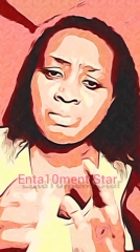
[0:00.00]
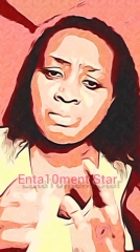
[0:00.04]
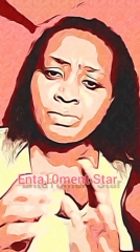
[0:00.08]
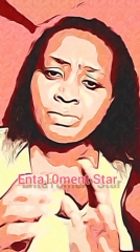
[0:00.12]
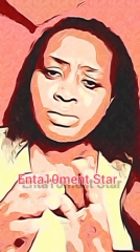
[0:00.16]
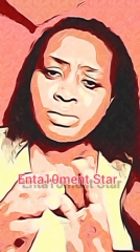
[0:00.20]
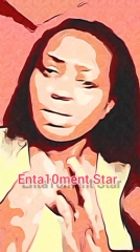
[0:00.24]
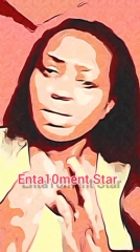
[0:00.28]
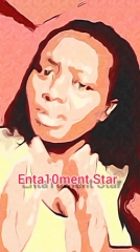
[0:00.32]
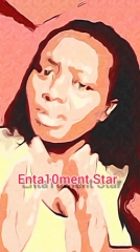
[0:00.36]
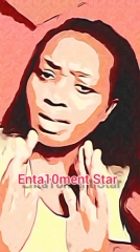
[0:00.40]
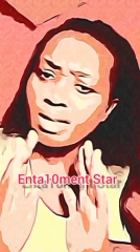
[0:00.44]

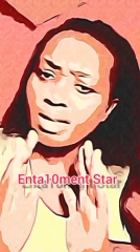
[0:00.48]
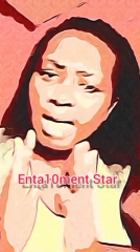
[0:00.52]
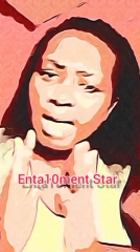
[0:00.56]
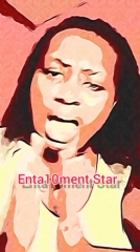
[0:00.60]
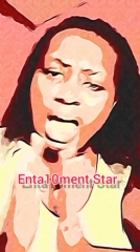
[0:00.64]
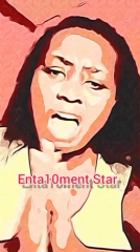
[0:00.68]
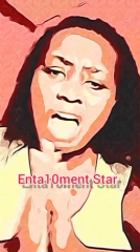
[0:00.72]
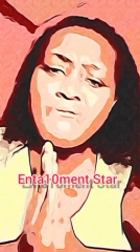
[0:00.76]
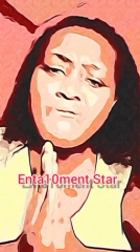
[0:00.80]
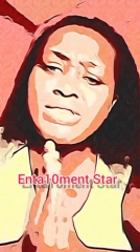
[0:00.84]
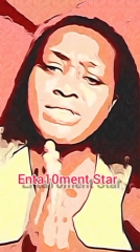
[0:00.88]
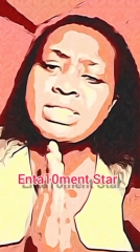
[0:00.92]
I
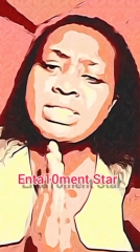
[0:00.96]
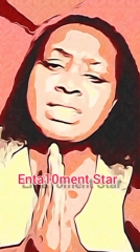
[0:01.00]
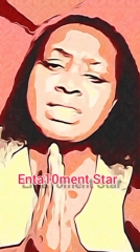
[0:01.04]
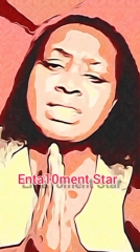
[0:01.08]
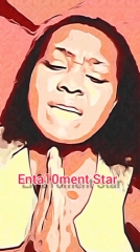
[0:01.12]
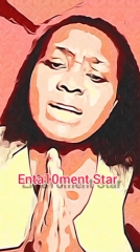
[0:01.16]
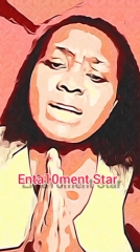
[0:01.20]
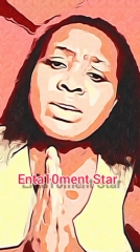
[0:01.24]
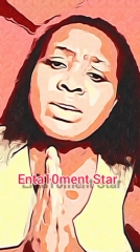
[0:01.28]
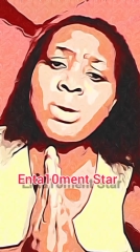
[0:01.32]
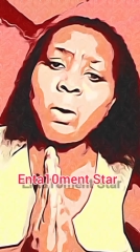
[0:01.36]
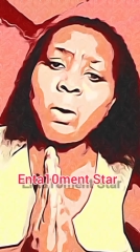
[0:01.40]
visited North
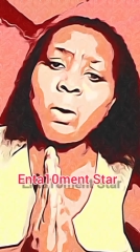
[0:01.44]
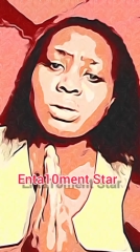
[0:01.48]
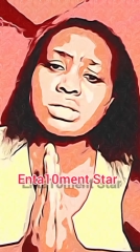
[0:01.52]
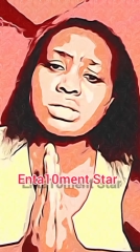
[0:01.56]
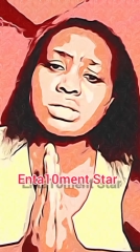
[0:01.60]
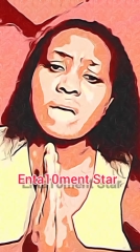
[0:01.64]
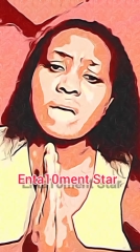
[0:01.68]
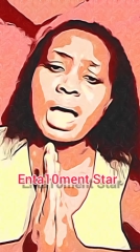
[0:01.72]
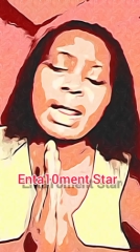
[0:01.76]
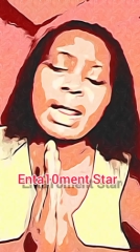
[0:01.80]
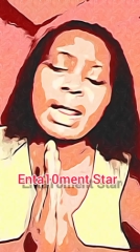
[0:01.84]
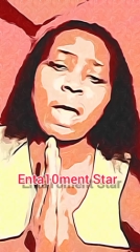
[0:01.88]
and I
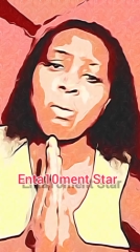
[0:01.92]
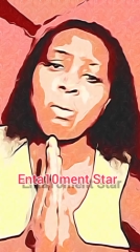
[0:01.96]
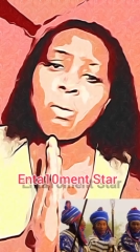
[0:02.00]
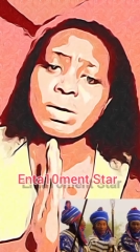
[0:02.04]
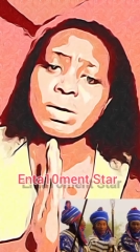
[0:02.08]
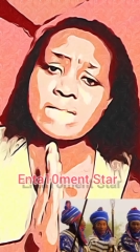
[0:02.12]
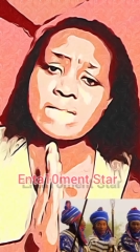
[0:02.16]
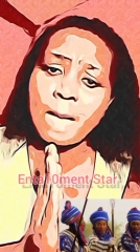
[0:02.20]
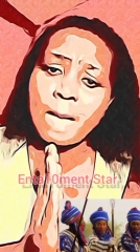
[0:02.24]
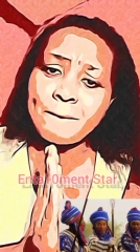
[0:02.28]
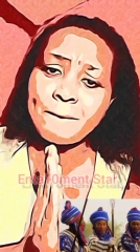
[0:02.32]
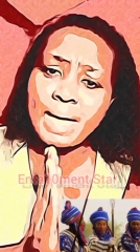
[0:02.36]
was
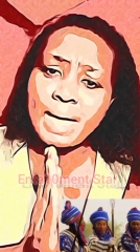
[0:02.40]
amazed.